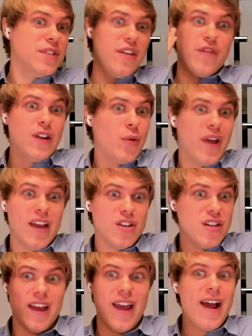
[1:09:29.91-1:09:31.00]
different
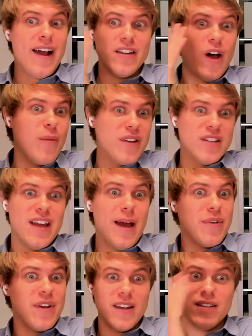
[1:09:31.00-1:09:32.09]
location the ai development is
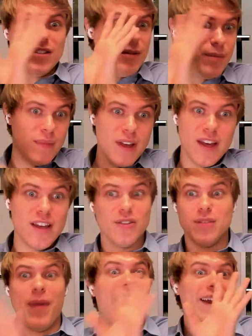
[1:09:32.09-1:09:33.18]
happening in some you know
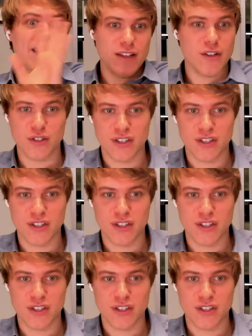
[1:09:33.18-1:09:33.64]
some island or